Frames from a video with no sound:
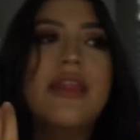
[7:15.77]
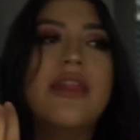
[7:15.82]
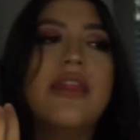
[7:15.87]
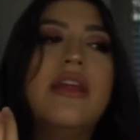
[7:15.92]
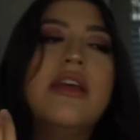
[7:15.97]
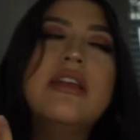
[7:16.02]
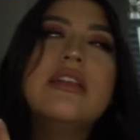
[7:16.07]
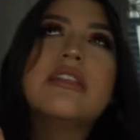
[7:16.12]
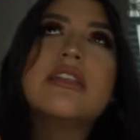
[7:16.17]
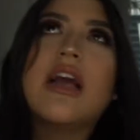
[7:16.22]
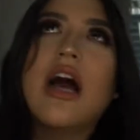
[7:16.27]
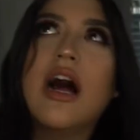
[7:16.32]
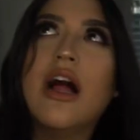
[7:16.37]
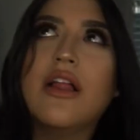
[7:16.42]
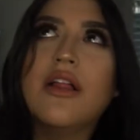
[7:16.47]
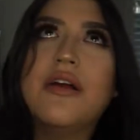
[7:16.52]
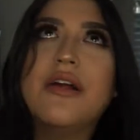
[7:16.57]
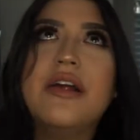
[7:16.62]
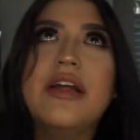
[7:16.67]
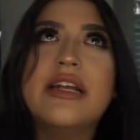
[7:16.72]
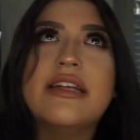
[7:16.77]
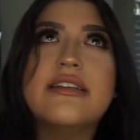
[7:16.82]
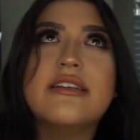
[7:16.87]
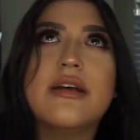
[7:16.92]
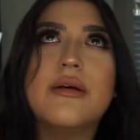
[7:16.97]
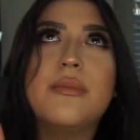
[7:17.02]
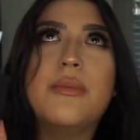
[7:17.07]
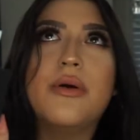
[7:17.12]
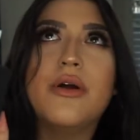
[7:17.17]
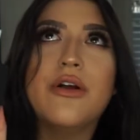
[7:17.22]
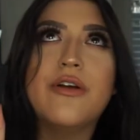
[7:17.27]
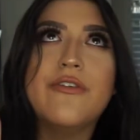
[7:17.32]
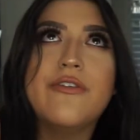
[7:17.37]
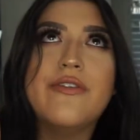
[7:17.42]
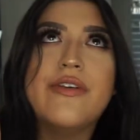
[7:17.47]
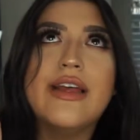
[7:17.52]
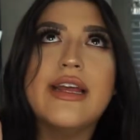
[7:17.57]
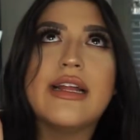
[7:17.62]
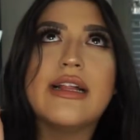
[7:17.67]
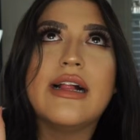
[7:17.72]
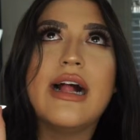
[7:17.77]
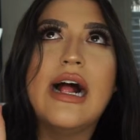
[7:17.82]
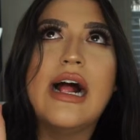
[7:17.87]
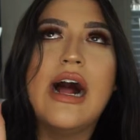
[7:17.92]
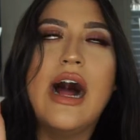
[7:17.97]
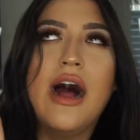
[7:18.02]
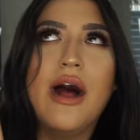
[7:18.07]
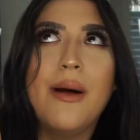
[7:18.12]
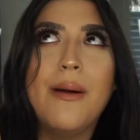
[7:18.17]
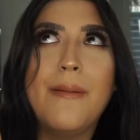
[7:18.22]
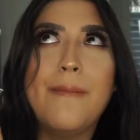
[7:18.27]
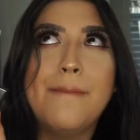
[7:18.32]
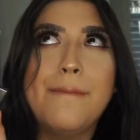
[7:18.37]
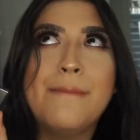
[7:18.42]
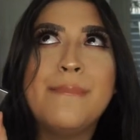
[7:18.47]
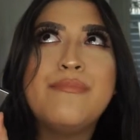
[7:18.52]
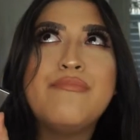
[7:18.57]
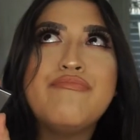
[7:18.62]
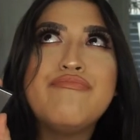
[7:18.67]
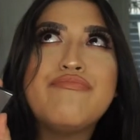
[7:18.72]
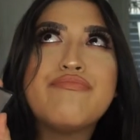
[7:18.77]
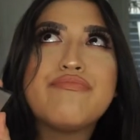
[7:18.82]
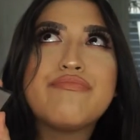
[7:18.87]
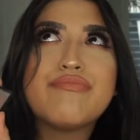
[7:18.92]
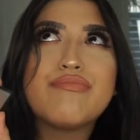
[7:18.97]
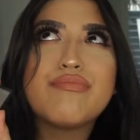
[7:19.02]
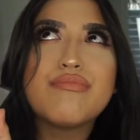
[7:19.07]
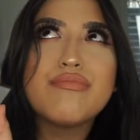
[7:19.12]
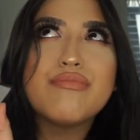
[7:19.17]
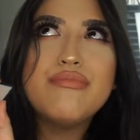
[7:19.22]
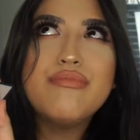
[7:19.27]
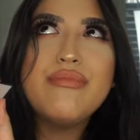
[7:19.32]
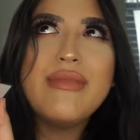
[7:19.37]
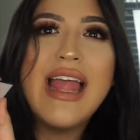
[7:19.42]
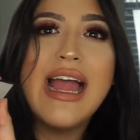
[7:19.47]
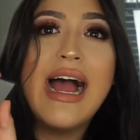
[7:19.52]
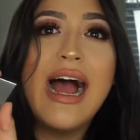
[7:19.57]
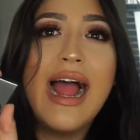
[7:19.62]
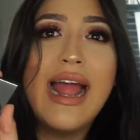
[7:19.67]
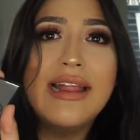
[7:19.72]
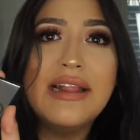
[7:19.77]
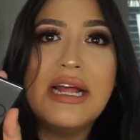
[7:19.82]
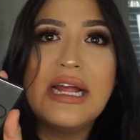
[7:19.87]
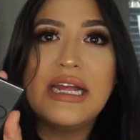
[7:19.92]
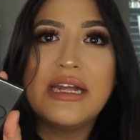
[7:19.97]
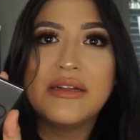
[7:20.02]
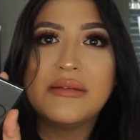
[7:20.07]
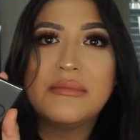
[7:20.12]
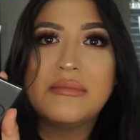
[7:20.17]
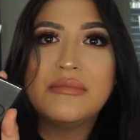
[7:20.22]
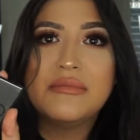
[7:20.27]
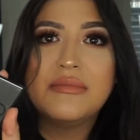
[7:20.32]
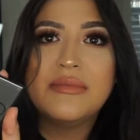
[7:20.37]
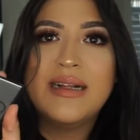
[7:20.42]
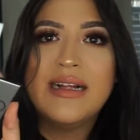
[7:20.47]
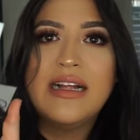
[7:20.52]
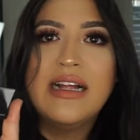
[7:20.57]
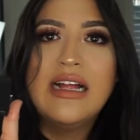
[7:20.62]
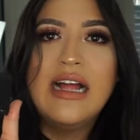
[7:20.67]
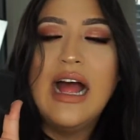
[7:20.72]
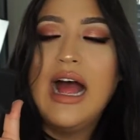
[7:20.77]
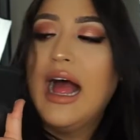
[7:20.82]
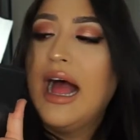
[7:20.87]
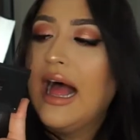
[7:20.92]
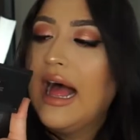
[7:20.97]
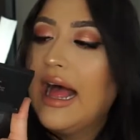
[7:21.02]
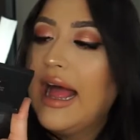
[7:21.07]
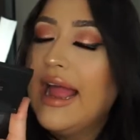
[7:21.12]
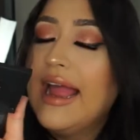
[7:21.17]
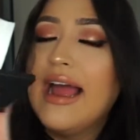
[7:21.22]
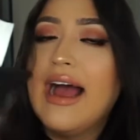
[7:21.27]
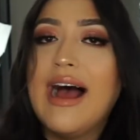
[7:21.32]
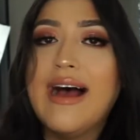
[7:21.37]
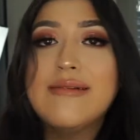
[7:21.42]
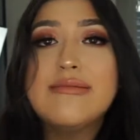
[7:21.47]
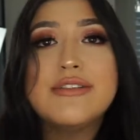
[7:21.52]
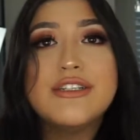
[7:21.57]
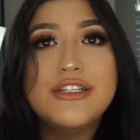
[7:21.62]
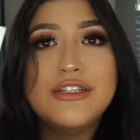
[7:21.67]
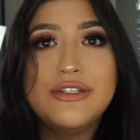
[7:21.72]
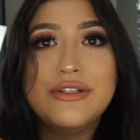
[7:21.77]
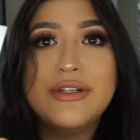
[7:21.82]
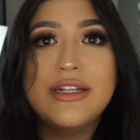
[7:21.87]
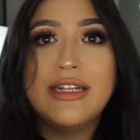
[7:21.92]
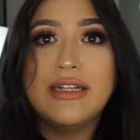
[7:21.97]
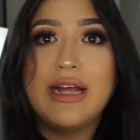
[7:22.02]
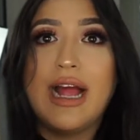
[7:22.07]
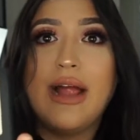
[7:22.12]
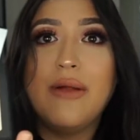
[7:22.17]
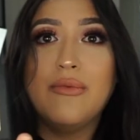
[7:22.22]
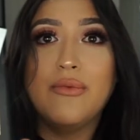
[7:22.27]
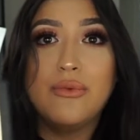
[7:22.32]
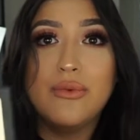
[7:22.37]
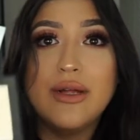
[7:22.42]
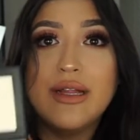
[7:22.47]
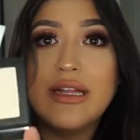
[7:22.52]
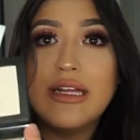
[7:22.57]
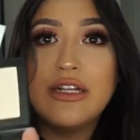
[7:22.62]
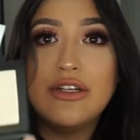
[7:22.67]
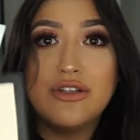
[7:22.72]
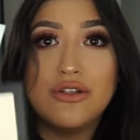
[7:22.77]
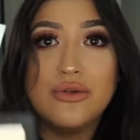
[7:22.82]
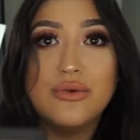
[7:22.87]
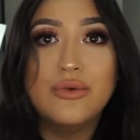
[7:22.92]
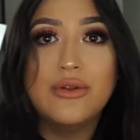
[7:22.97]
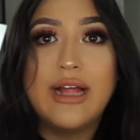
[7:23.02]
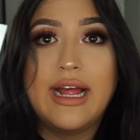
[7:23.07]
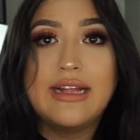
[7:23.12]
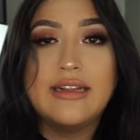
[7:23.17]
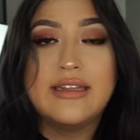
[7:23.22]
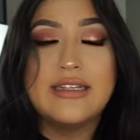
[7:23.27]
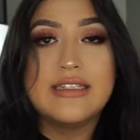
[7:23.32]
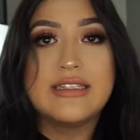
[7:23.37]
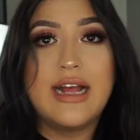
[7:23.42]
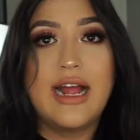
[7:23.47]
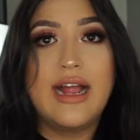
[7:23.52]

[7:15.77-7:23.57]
This color is a perfect um, highlight. I absolutely, I really do like this